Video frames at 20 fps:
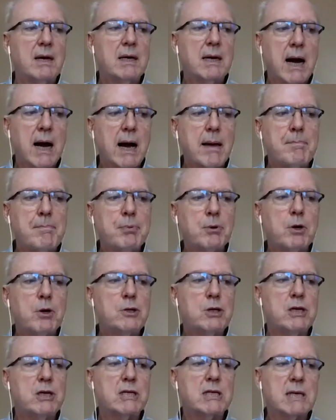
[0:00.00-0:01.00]
Guy
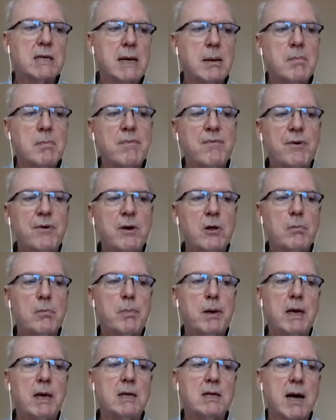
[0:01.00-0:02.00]
Burgess, Kim
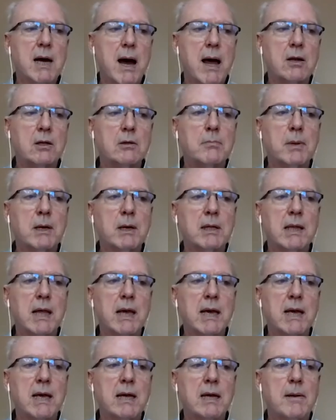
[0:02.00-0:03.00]
Philby, Donald
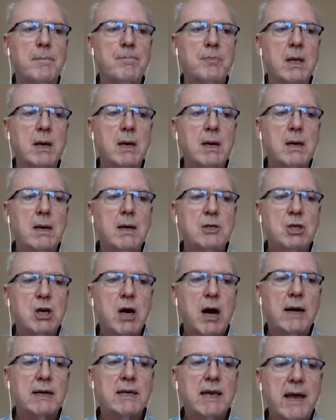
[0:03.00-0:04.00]
MacLean,
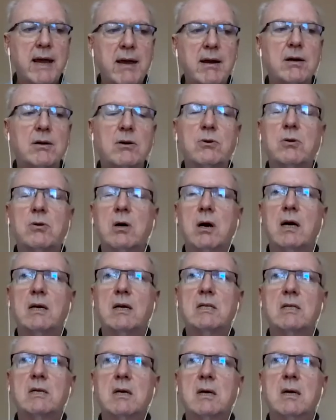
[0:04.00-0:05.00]
John
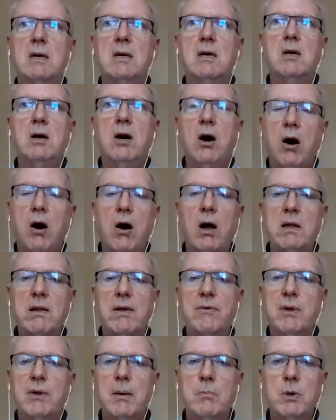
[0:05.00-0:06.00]
Cairncross, all
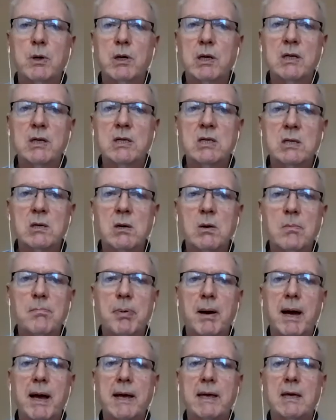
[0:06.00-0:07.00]
of them were
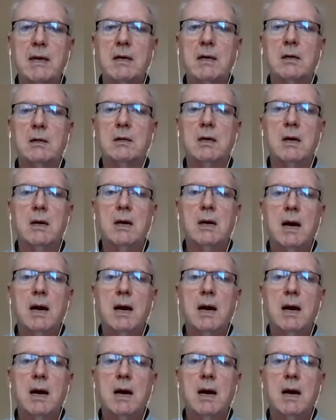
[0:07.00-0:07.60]
consumed by guilt,